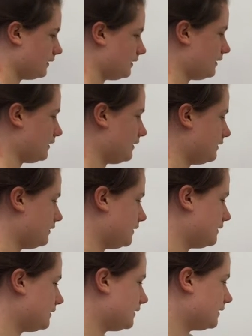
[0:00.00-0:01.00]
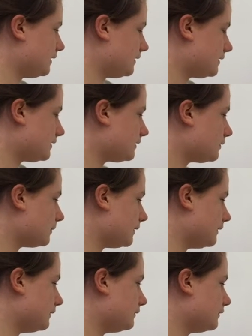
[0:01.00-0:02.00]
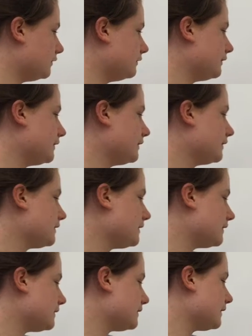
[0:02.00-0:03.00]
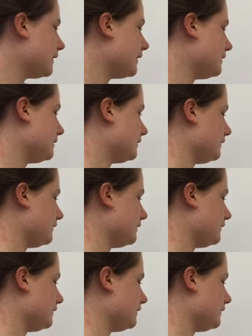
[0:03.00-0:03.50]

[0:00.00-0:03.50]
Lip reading: And then you need to get this 12 over to this side,